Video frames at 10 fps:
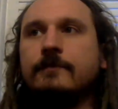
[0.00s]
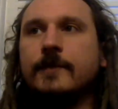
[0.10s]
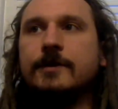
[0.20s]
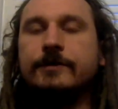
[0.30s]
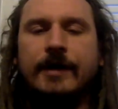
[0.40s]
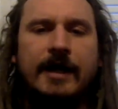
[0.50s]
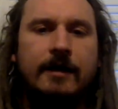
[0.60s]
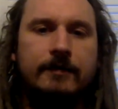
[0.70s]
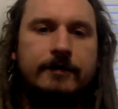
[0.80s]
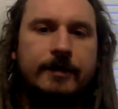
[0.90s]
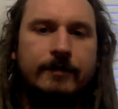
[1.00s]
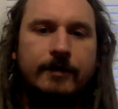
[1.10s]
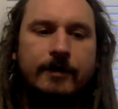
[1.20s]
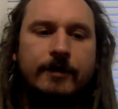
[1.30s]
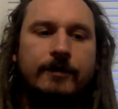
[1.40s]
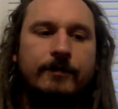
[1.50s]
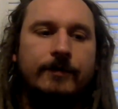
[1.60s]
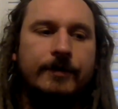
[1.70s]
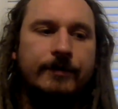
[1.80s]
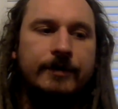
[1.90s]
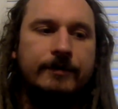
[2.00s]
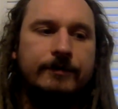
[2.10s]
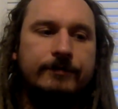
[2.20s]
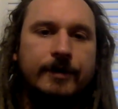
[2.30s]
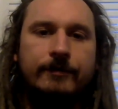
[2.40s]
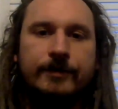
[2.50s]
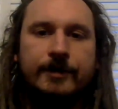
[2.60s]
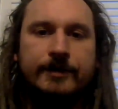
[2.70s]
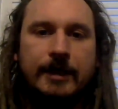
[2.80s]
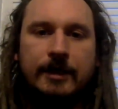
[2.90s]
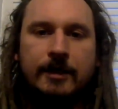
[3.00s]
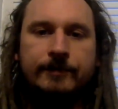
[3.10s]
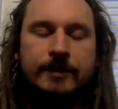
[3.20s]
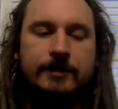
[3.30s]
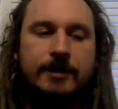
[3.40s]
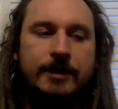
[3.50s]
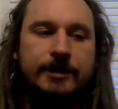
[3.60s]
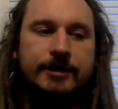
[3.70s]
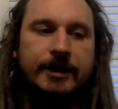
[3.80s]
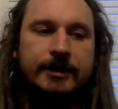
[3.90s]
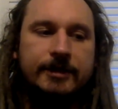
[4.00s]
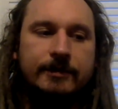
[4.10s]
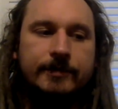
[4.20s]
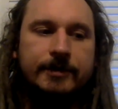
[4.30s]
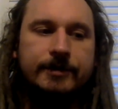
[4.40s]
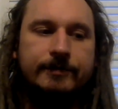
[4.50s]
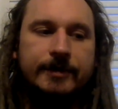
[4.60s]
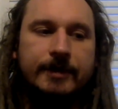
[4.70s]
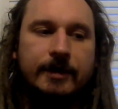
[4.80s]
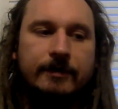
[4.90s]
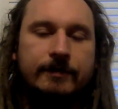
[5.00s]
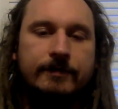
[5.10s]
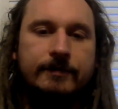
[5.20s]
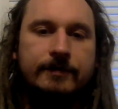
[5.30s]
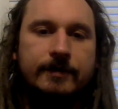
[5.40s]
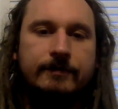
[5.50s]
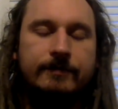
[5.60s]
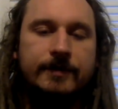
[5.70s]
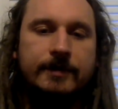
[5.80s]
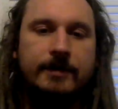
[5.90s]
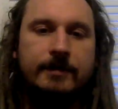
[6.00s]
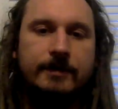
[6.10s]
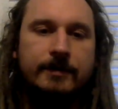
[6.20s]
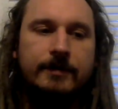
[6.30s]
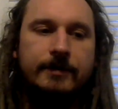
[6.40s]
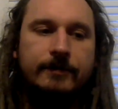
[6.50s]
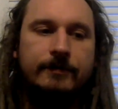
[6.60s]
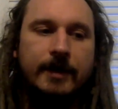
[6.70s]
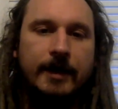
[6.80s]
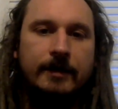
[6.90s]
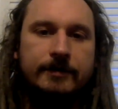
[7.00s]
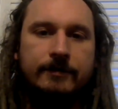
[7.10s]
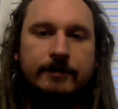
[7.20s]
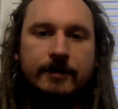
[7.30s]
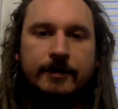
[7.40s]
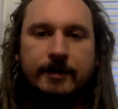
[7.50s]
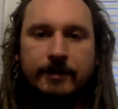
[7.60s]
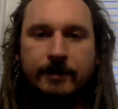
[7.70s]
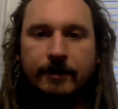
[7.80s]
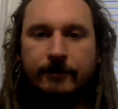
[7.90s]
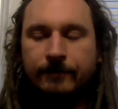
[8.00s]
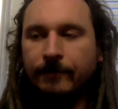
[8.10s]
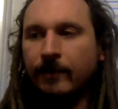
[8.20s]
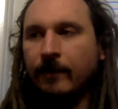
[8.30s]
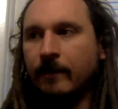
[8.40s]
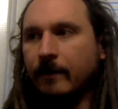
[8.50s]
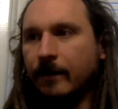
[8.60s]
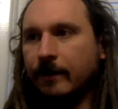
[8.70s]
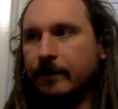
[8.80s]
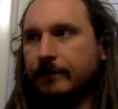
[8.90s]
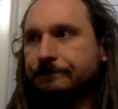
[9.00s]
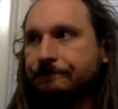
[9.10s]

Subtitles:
so we would throw things at them and kind of chase them just to be like what the hell's going on here, And